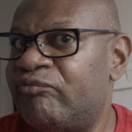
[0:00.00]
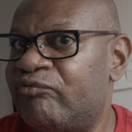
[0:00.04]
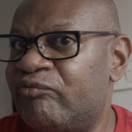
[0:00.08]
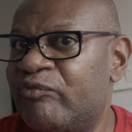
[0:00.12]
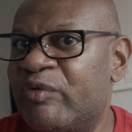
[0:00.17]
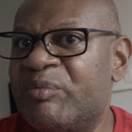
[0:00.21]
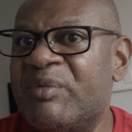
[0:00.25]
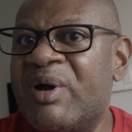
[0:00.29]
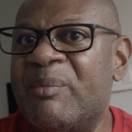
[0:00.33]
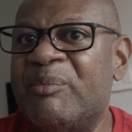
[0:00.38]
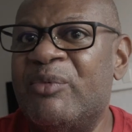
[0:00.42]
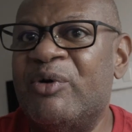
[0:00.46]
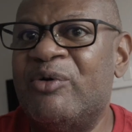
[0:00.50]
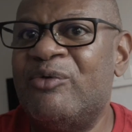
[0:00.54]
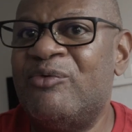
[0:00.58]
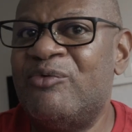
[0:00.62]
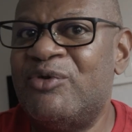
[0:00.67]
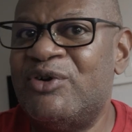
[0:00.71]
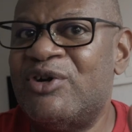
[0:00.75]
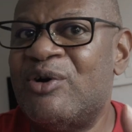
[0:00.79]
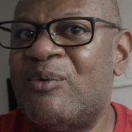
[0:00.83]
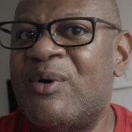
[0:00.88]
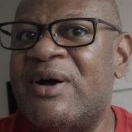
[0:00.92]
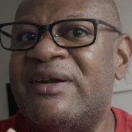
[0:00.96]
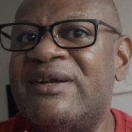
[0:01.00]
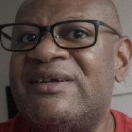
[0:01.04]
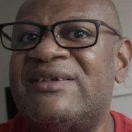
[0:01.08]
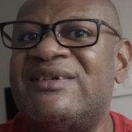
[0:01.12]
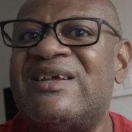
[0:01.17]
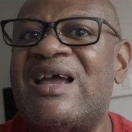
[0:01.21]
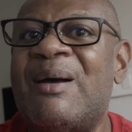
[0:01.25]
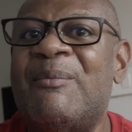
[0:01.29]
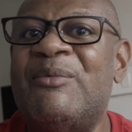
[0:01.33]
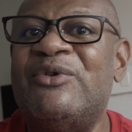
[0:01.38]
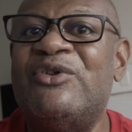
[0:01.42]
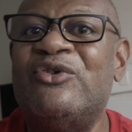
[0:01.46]
Remember, we don't want this
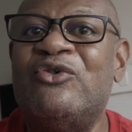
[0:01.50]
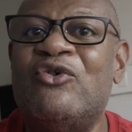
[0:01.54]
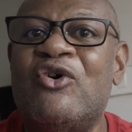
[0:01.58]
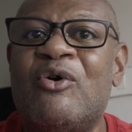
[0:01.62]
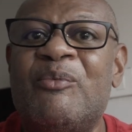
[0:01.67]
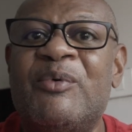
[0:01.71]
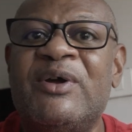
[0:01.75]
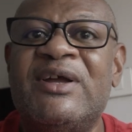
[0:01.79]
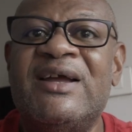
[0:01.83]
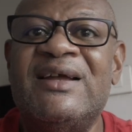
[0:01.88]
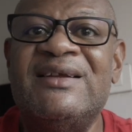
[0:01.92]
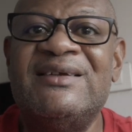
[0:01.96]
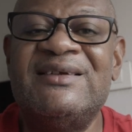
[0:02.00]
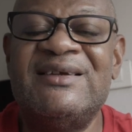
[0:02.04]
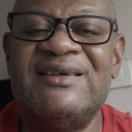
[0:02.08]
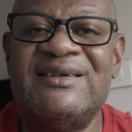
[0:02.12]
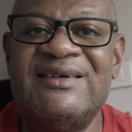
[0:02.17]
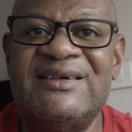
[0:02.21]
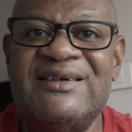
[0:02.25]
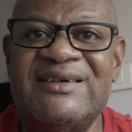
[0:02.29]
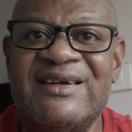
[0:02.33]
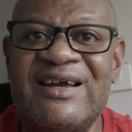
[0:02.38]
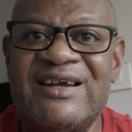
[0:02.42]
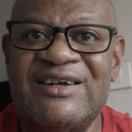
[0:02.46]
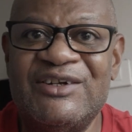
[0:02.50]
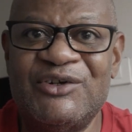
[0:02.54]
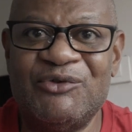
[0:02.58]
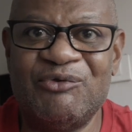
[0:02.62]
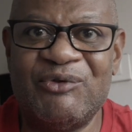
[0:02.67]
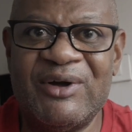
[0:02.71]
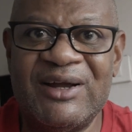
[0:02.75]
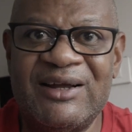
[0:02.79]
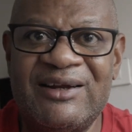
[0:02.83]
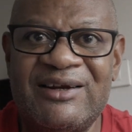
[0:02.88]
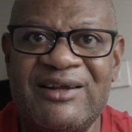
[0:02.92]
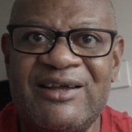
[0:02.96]
camera to go up against the Z9
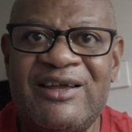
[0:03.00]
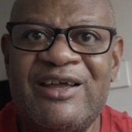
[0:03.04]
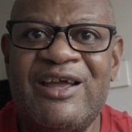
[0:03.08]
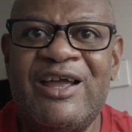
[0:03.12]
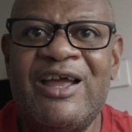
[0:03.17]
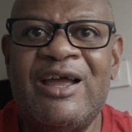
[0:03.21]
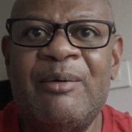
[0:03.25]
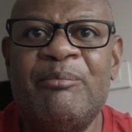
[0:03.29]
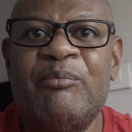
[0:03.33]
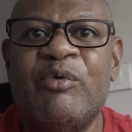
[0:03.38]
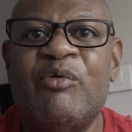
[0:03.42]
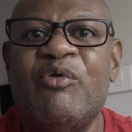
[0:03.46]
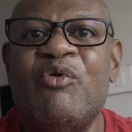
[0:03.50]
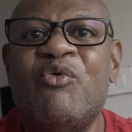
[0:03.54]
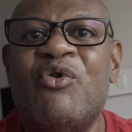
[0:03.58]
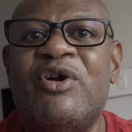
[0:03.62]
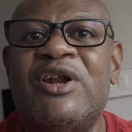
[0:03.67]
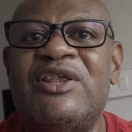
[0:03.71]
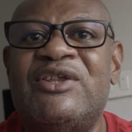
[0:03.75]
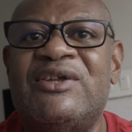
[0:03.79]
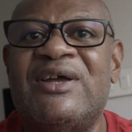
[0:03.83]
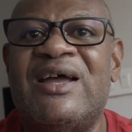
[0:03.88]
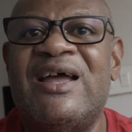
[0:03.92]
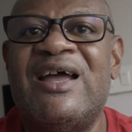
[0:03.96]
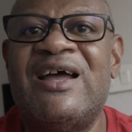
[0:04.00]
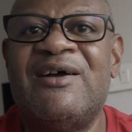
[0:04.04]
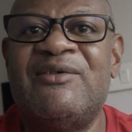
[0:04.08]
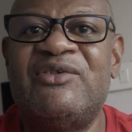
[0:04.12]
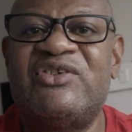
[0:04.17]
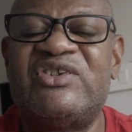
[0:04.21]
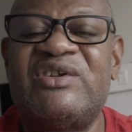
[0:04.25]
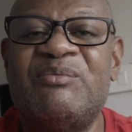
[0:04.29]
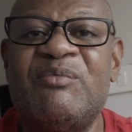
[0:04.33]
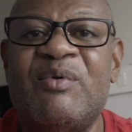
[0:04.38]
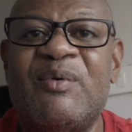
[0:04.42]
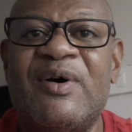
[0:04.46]
directly, but we want it to
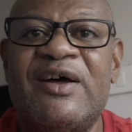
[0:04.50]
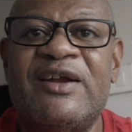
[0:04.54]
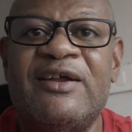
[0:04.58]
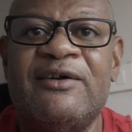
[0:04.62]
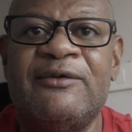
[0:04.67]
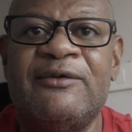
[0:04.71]
have some amount